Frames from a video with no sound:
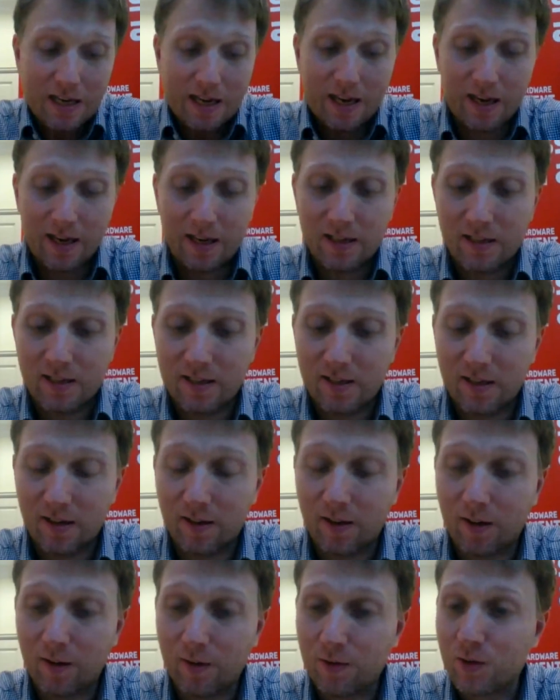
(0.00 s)
And
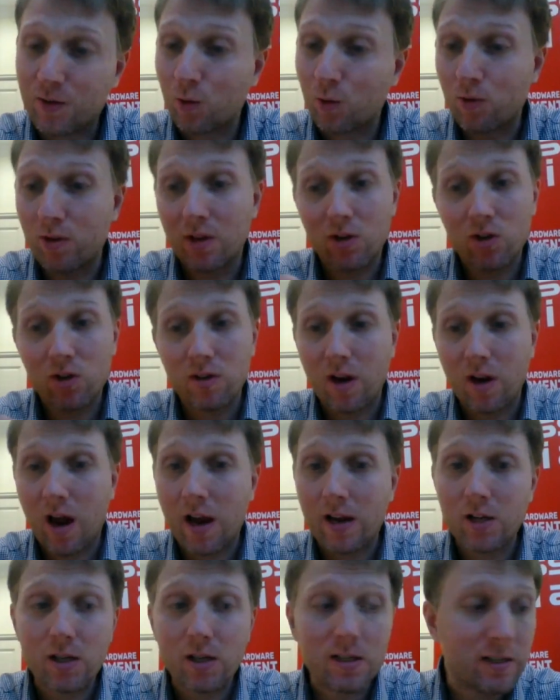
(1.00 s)
Sudheesh,
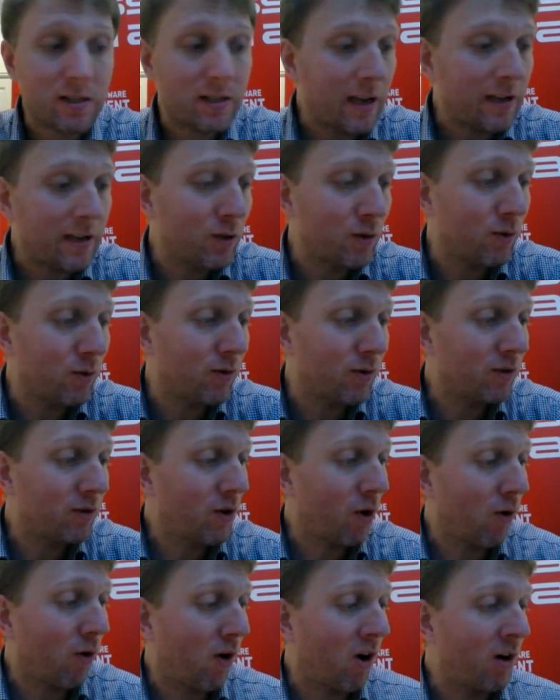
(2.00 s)
I just let you
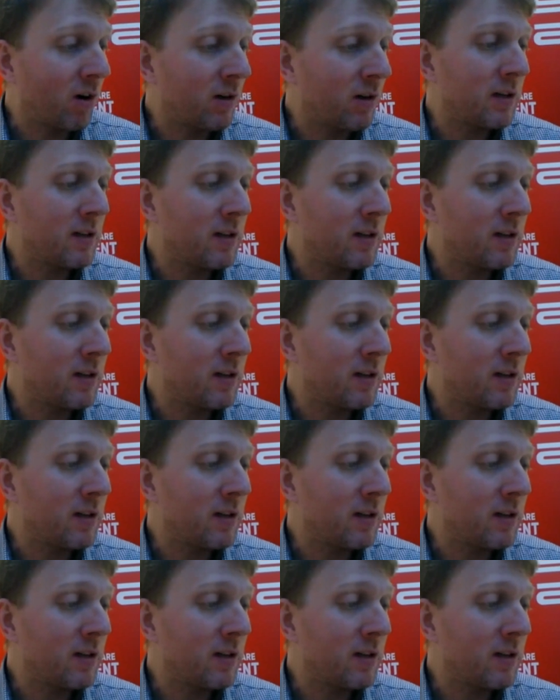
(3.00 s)
go on.